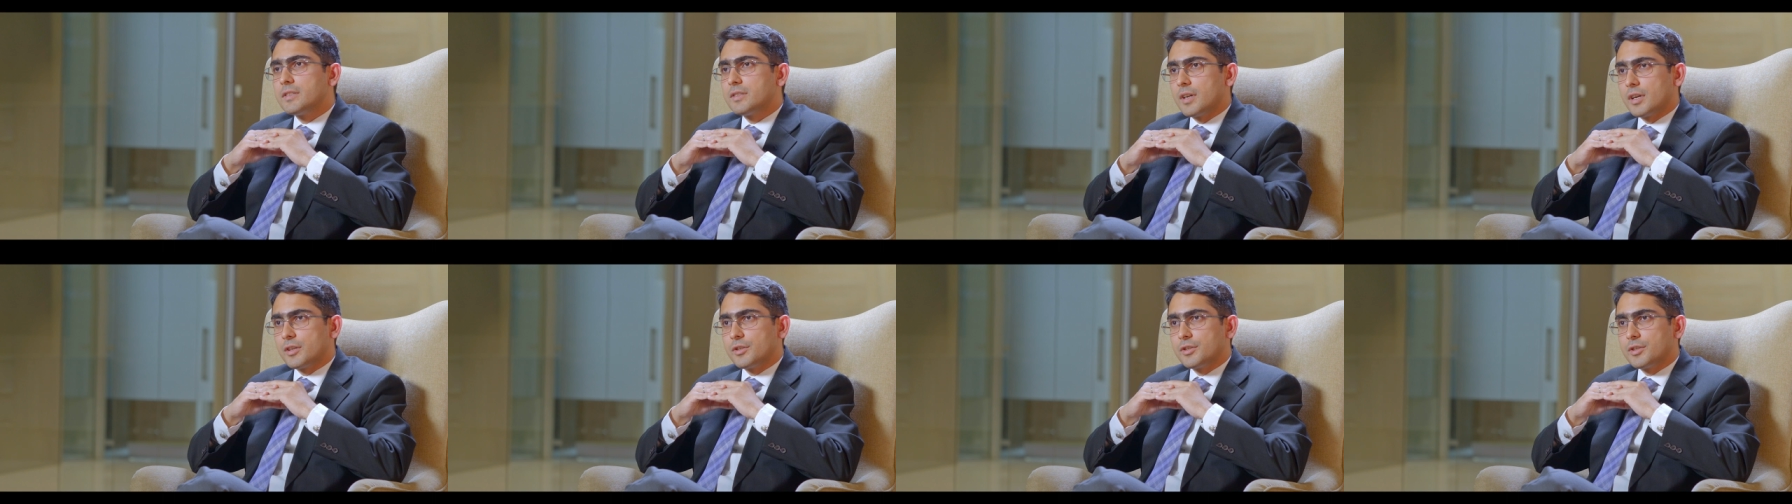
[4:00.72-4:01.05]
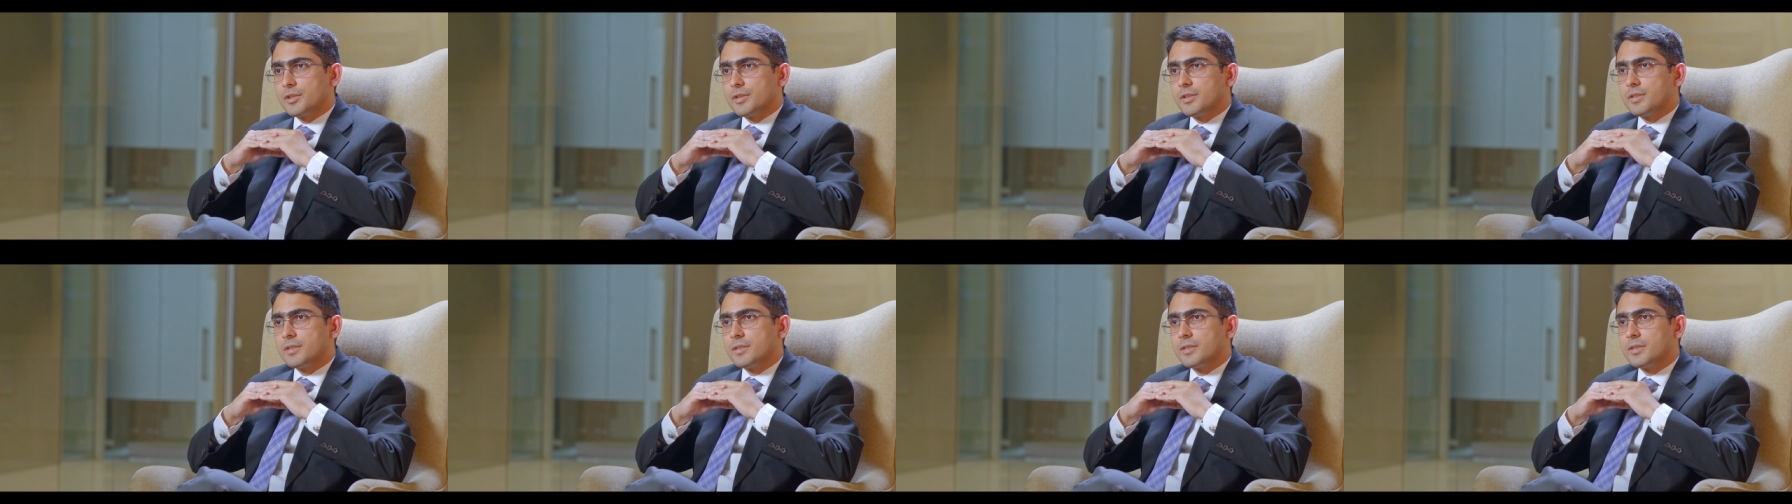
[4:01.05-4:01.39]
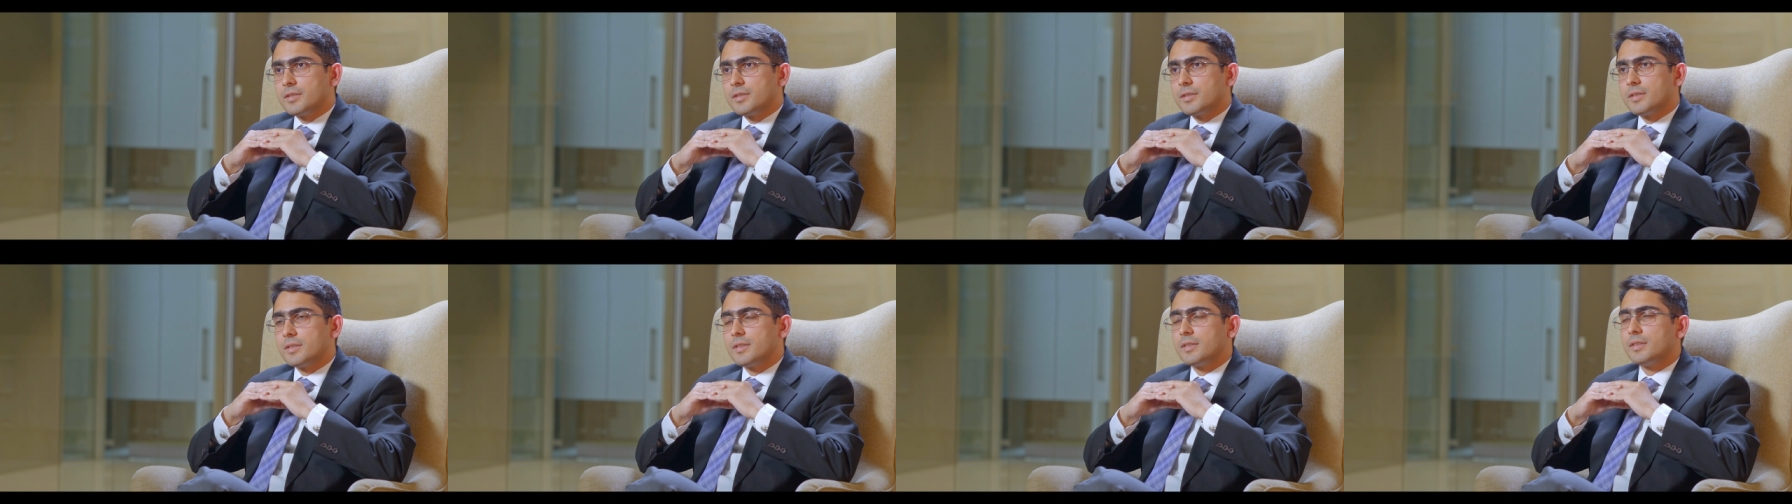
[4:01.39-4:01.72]

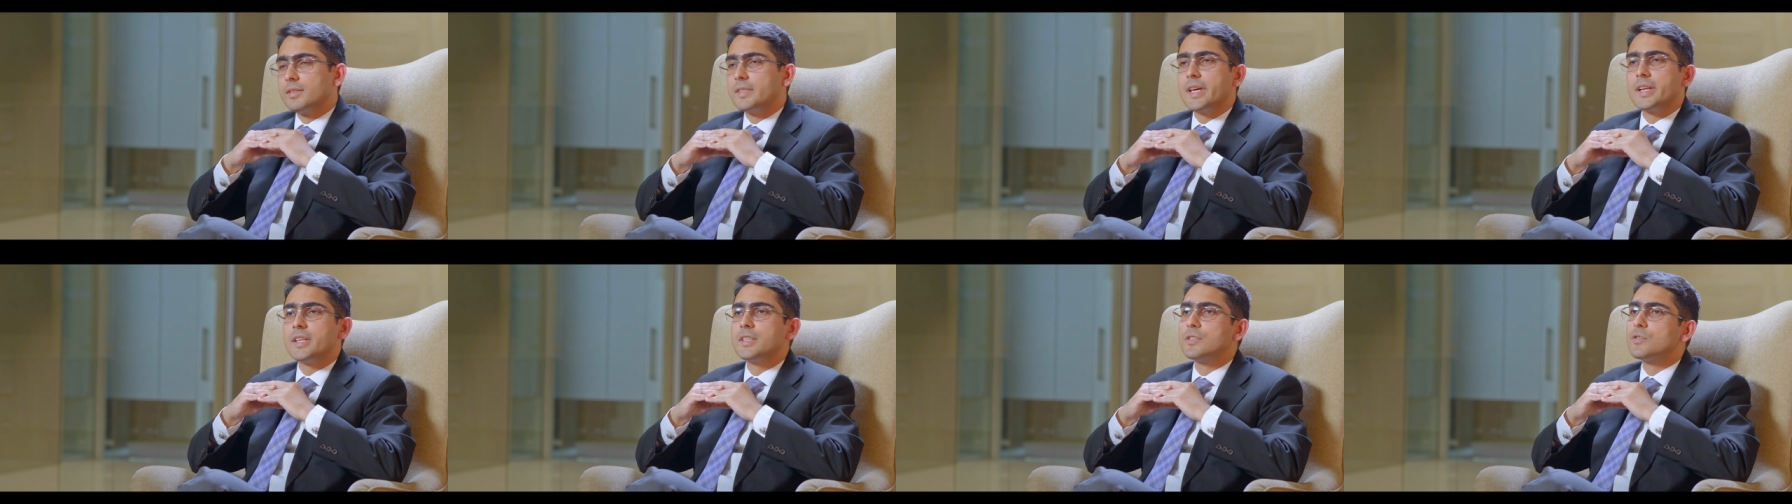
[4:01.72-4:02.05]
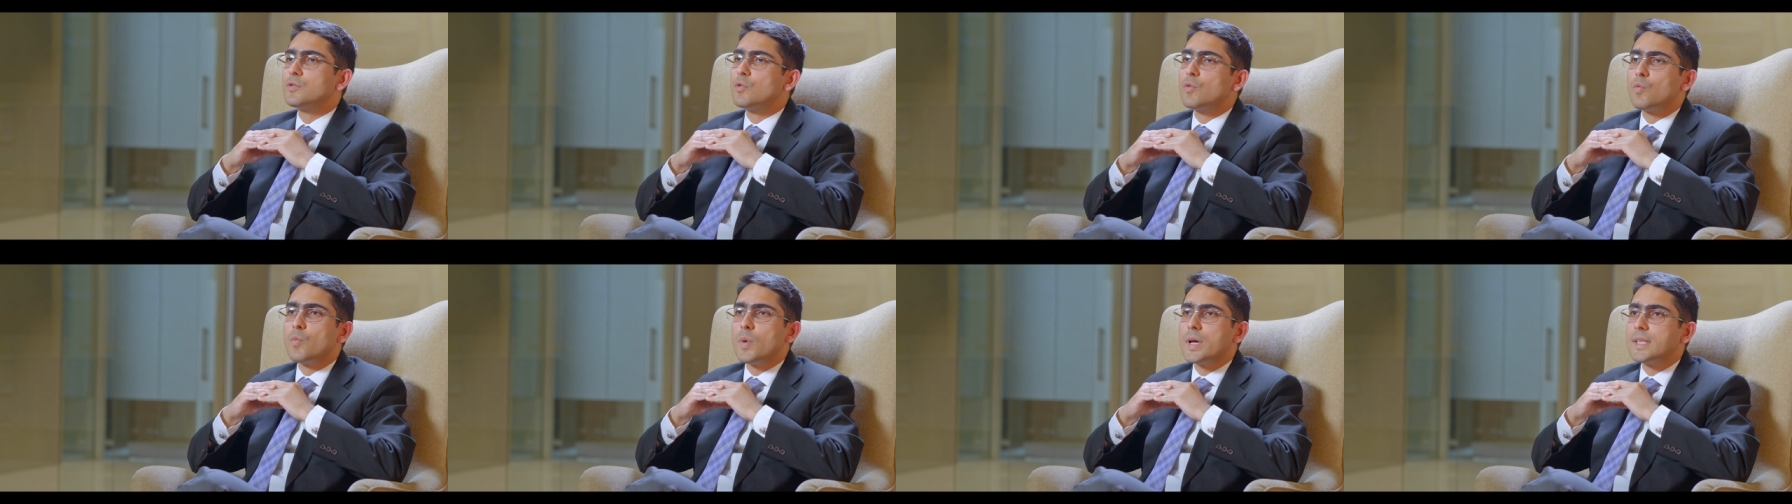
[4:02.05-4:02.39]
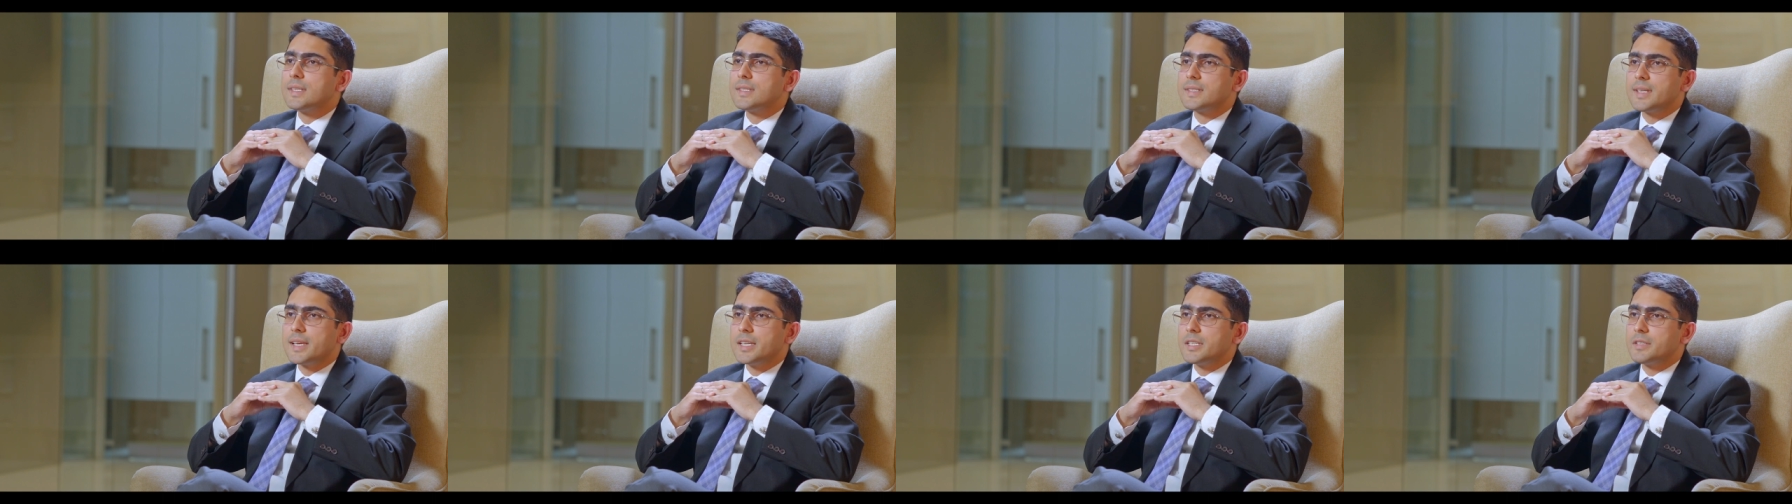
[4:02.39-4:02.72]
structures, there is no
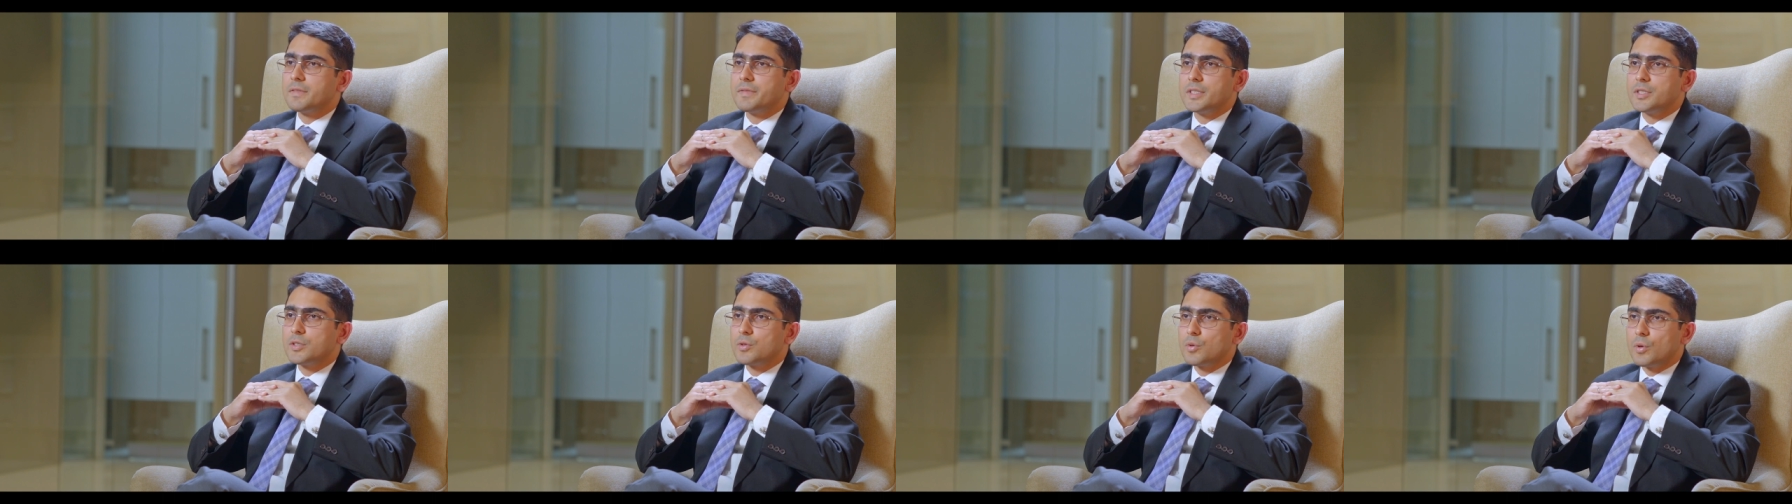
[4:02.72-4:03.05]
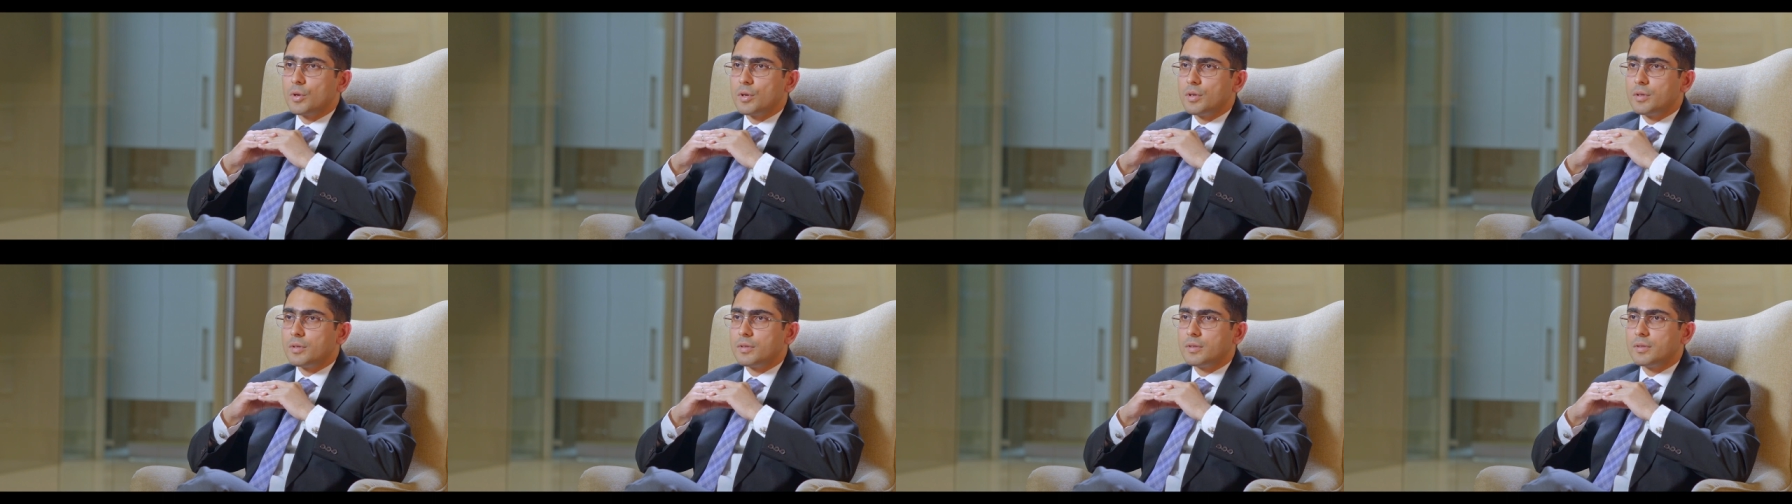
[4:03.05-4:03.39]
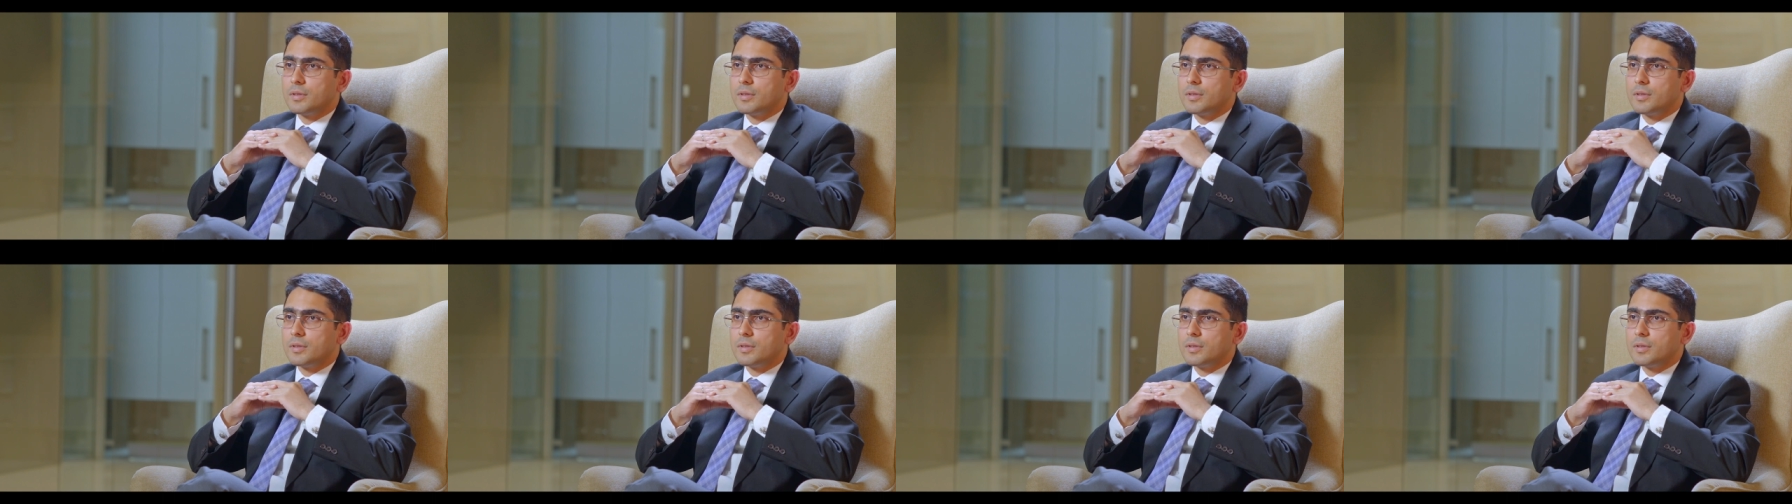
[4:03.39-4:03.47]
one size fits all.